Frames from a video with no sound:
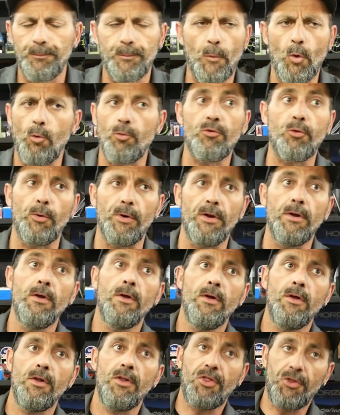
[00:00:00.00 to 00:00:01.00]
Or sorry,
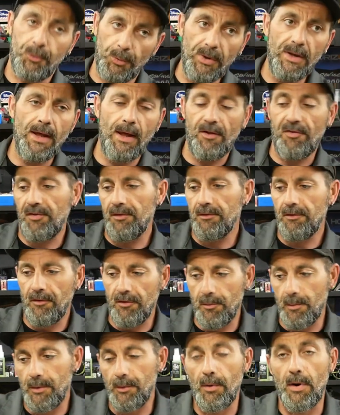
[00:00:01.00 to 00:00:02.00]
3S into
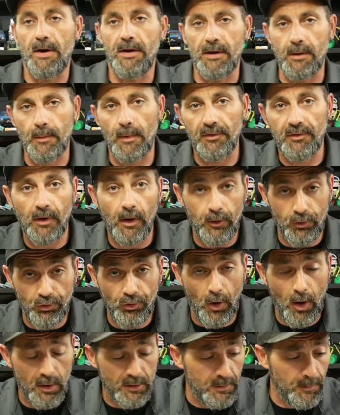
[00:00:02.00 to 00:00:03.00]
them and running them. I was kind of
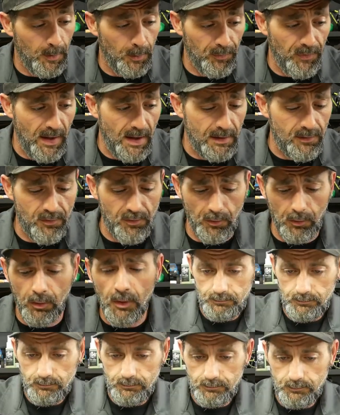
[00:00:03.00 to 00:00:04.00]
shocked about that. So
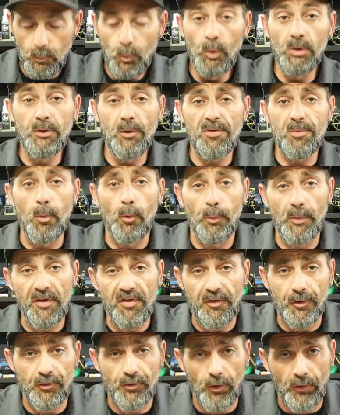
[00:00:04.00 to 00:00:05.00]
we'll do some more
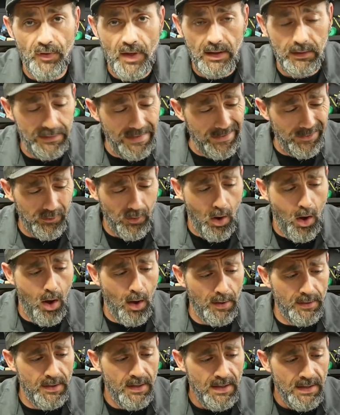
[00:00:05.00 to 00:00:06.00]
research on that later
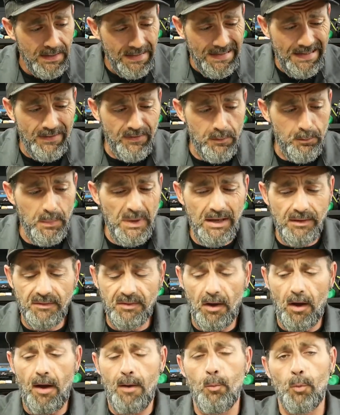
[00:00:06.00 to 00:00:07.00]
on. In the
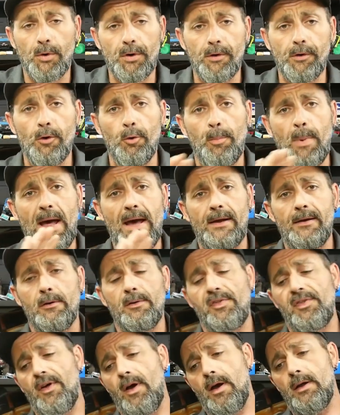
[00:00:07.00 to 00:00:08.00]
meantime, we're going to go back
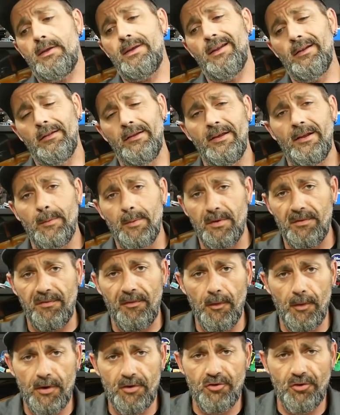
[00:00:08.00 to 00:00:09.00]
outside, get a little bit of
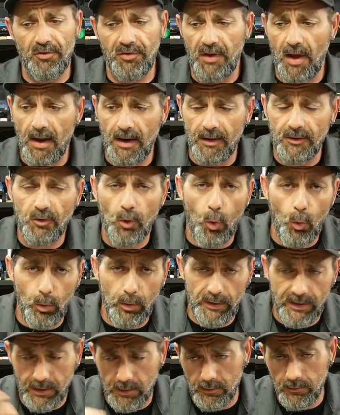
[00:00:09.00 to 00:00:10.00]
footage, just kind of
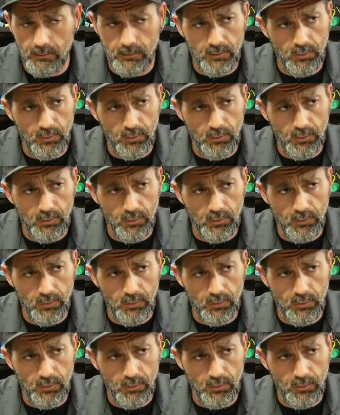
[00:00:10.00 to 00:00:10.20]
toiling.